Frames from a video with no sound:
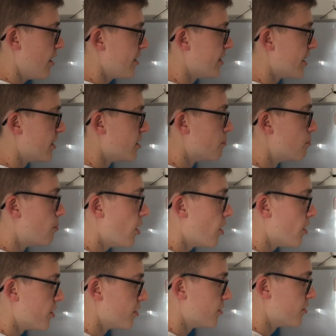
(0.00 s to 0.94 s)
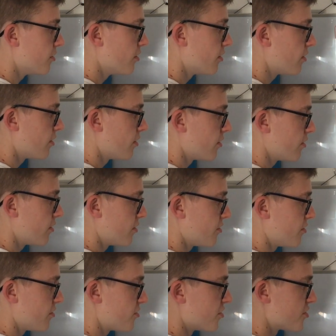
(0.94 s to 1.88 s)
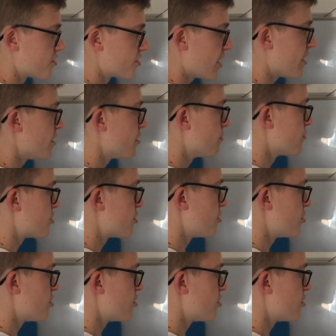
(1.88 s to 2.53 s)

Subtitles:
and then the button to send them